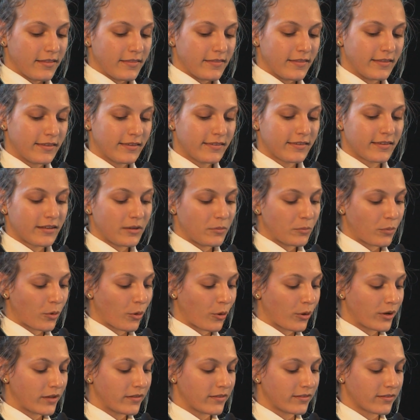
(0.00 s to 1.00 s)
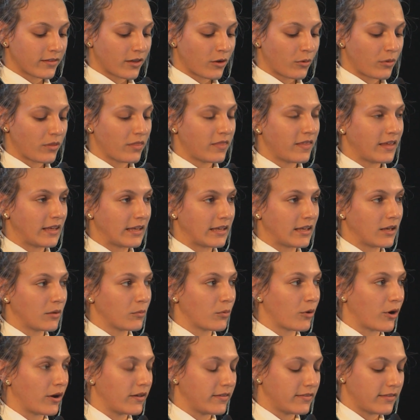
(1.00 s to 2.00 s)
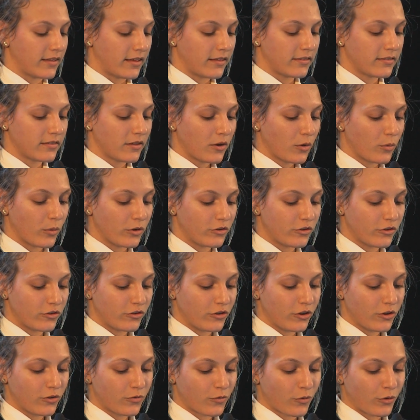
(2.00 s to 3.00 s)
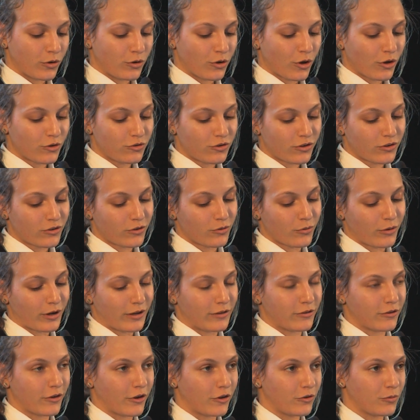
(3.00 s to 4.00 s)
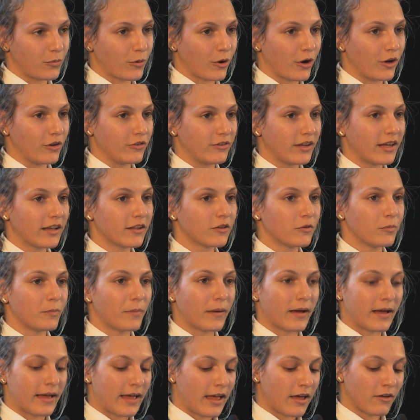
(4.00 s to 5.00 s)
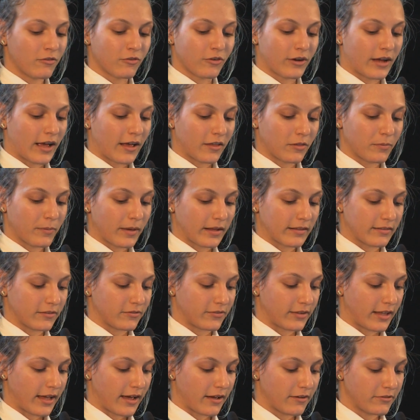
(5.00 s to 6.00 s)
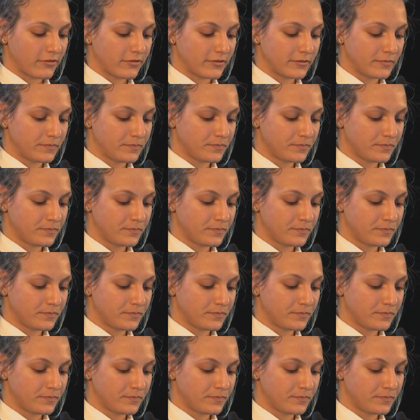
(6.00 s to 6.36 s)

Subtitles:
This is an important skill and thinking process, which is useful in not just the research project, but every aspect of life.